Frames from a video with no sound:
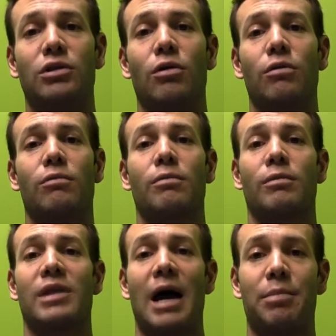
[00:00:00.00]
those
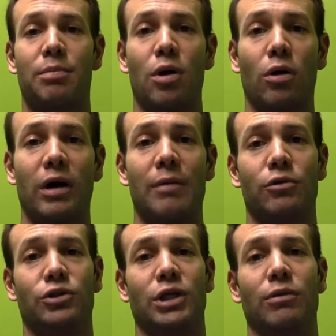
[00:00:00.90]
type of programs
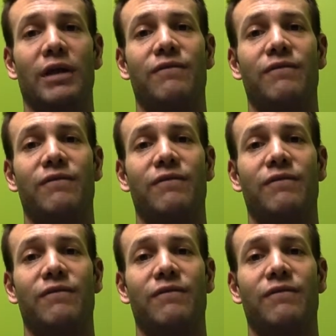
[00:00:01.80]
are generally